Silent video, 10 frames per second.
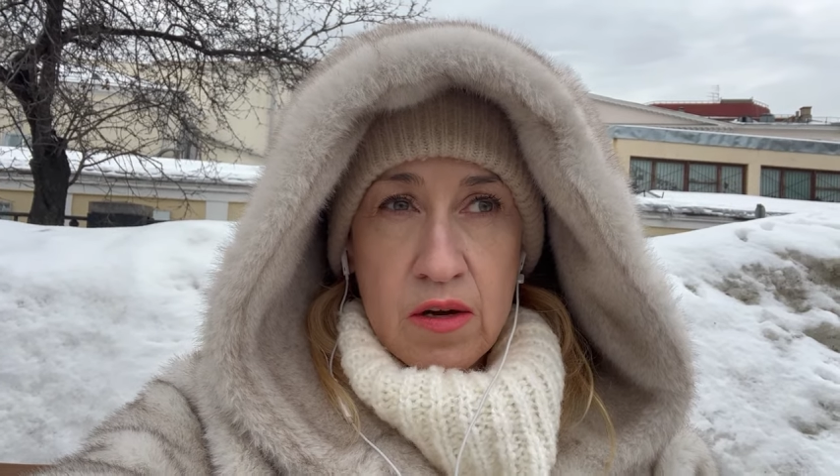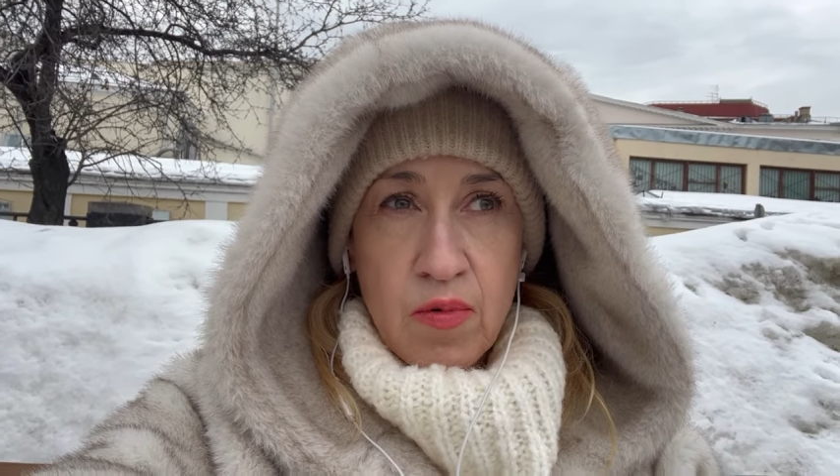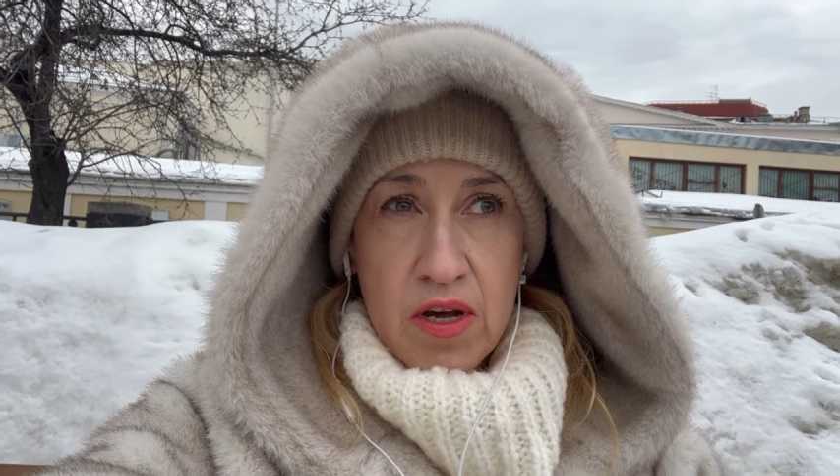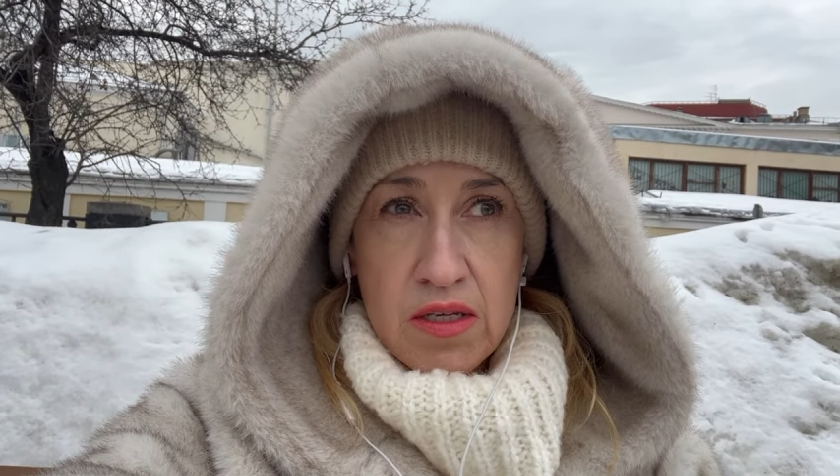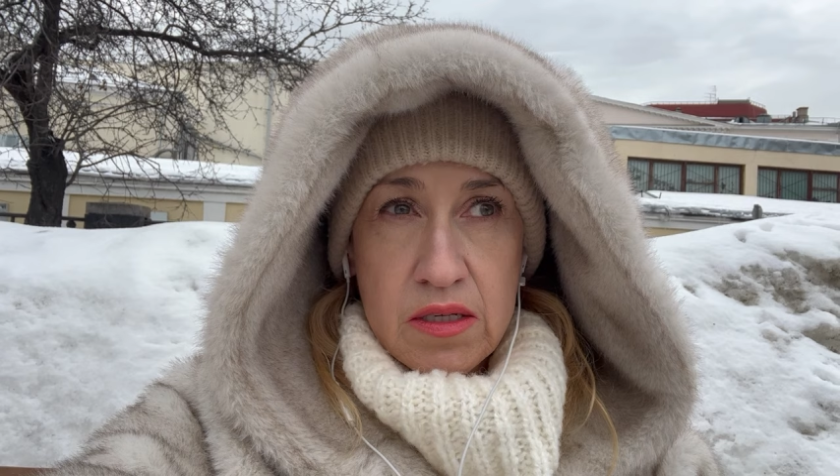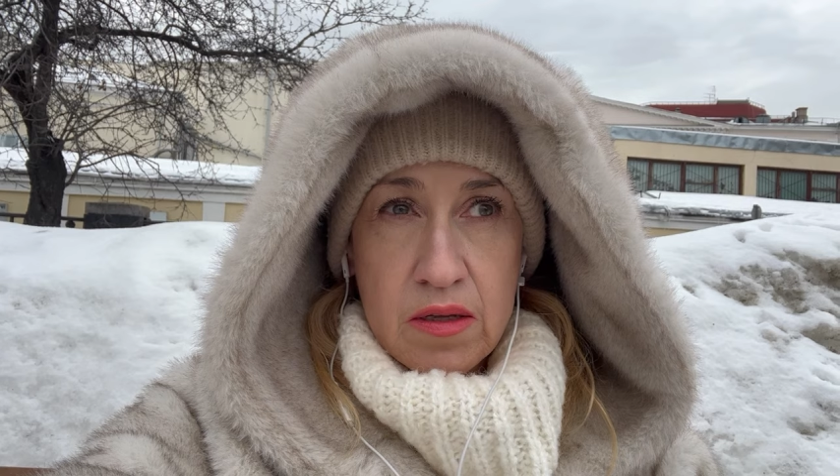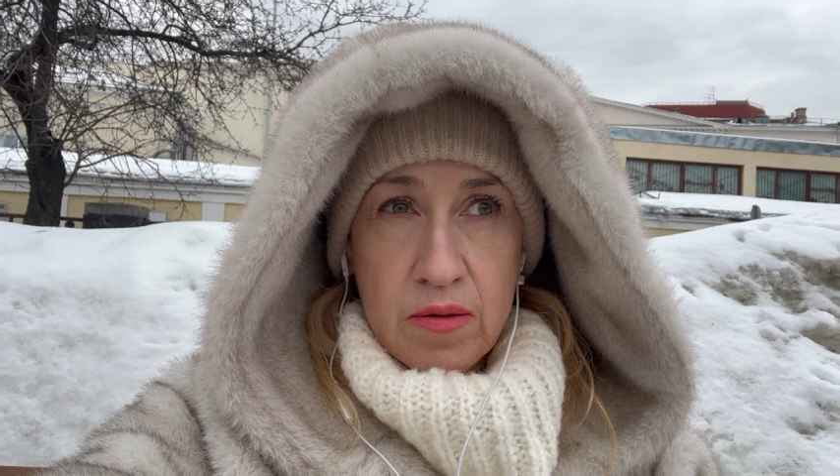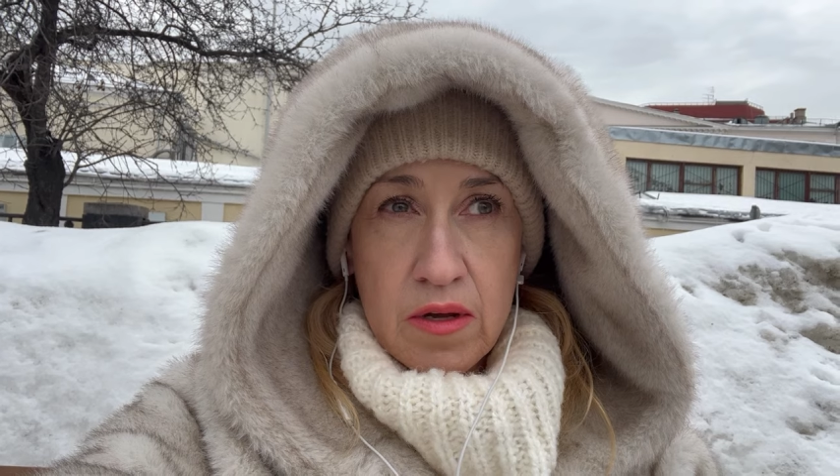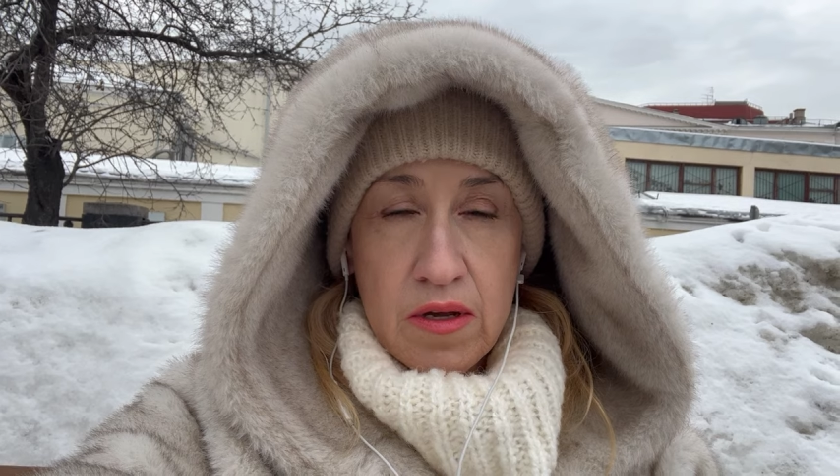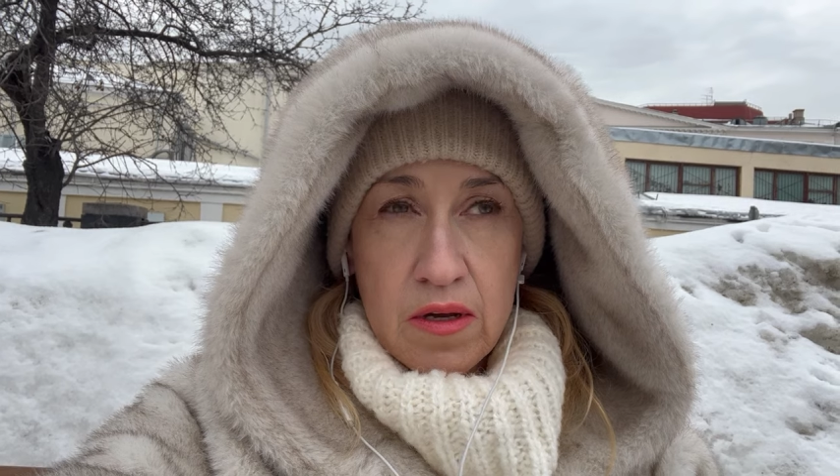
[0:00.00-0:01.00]
place
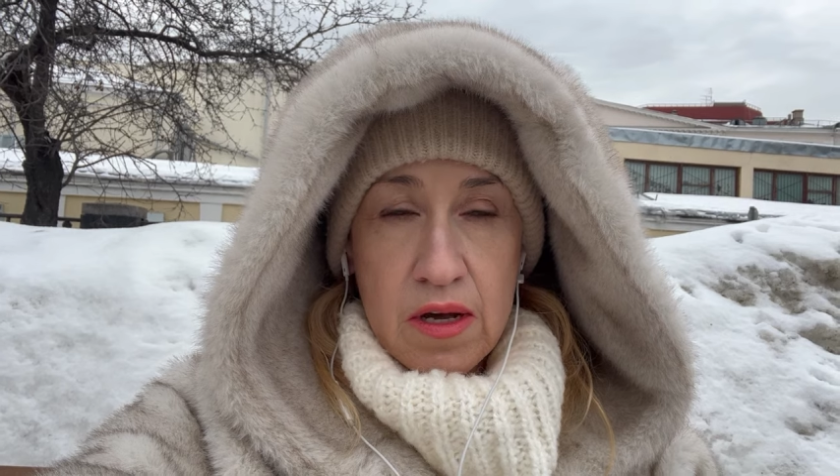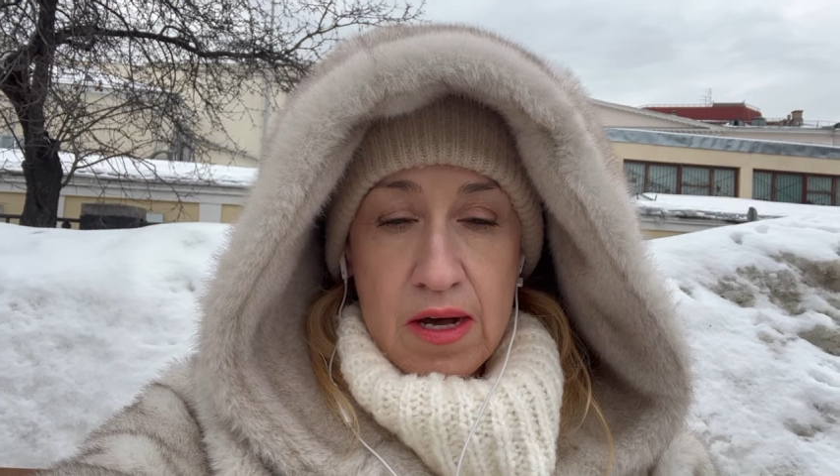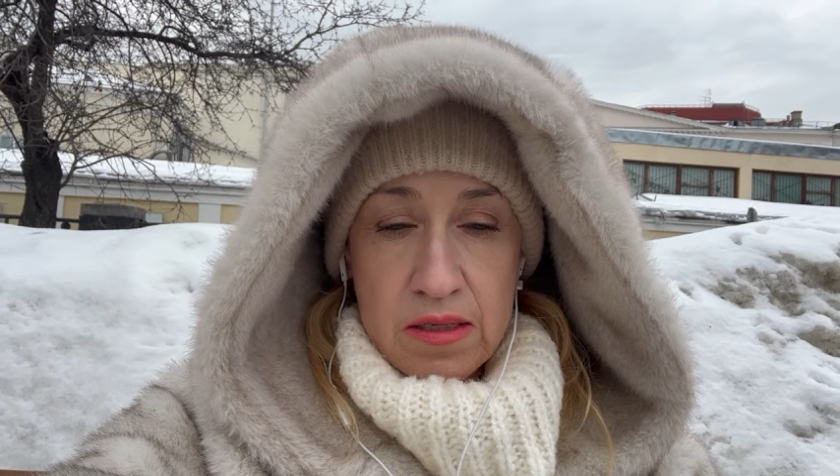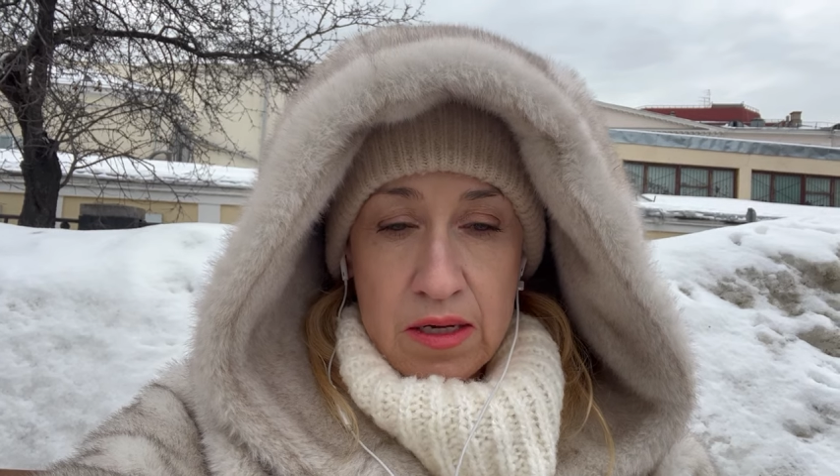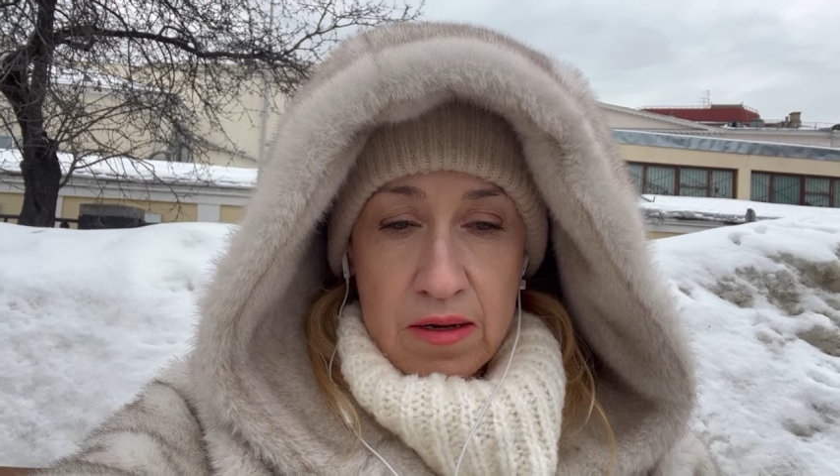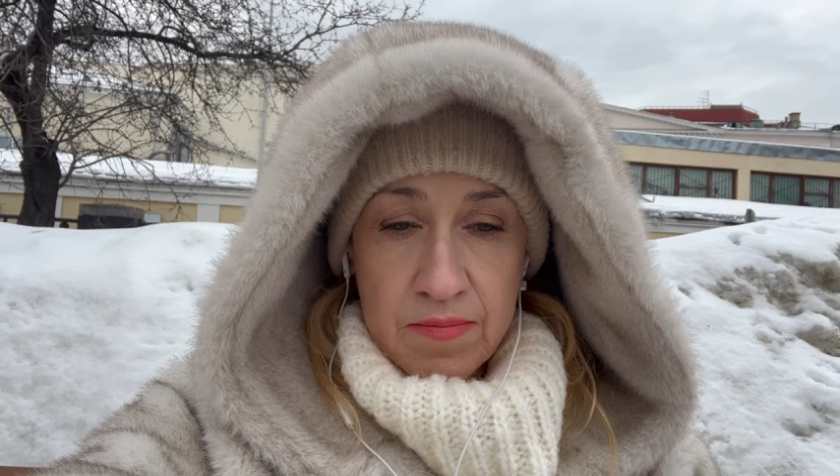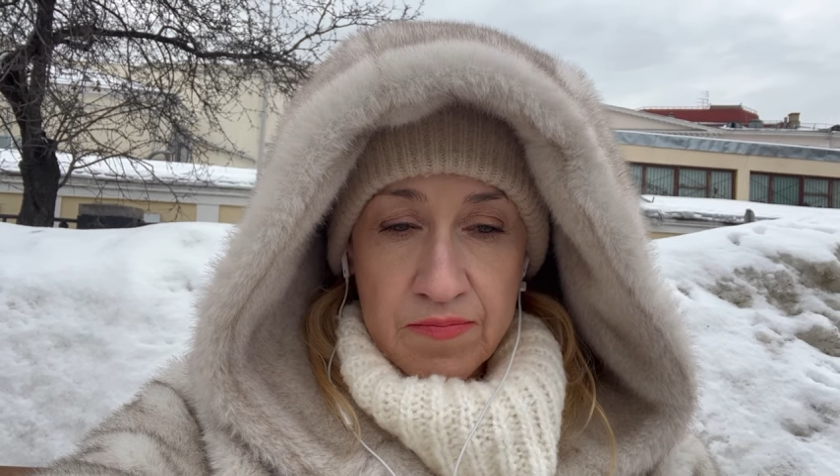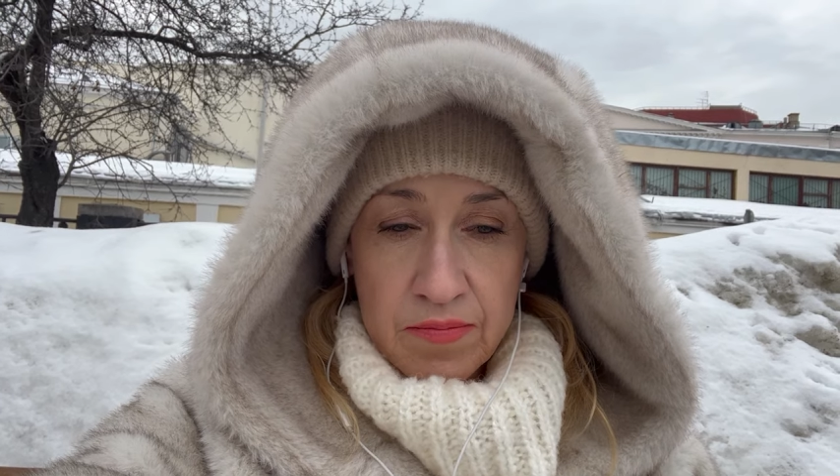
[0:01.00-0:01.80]
in Gaza.